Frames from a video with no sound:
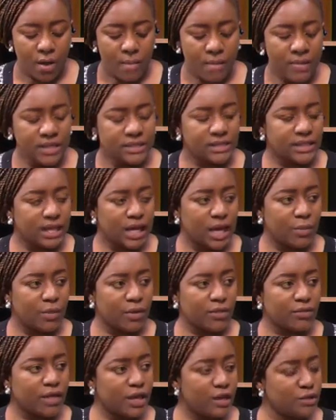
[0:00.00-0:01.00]
Mr.
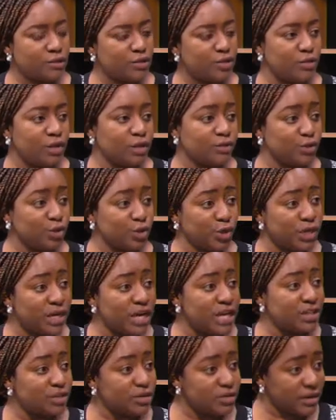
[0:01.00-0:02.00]
Kabwe, thank you so much for joining
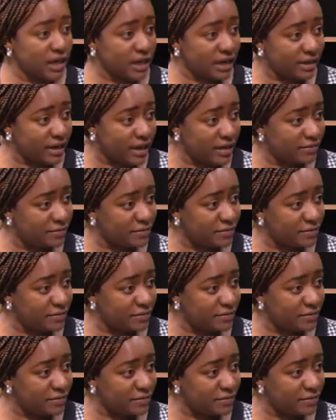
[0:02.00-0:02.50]
us on Nightlive.